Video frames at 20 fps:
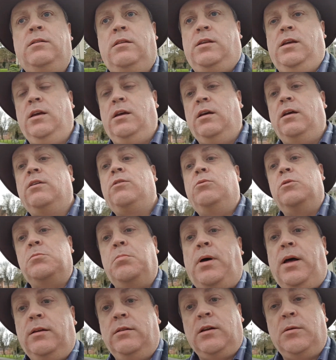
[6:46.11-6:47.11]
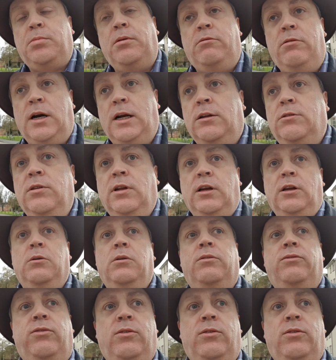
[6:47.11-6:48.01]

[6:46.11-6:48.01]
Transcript: the earth was piled up around the lower